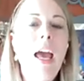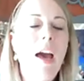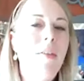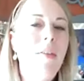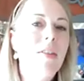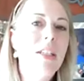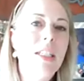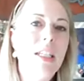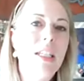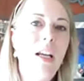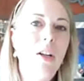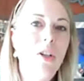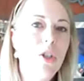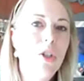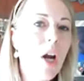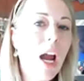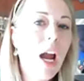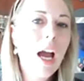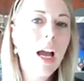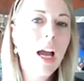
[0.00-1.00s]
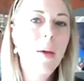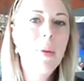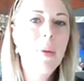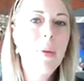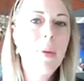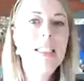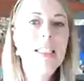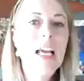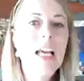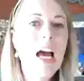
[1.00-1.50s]
I have to stay on
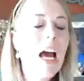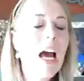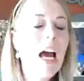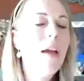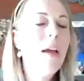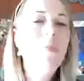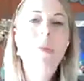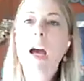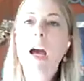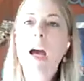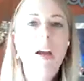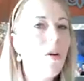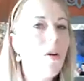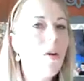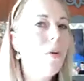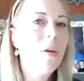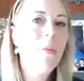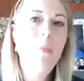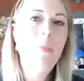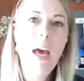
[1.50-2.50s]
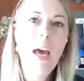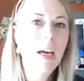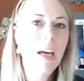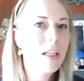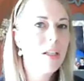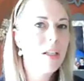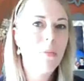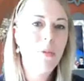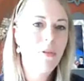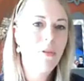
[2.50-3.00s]
track because I'm not going
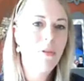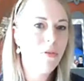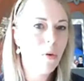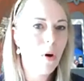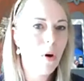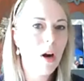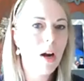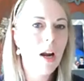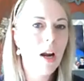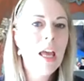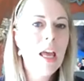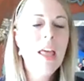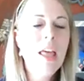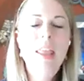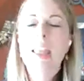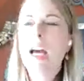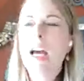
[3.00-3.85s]
back to before.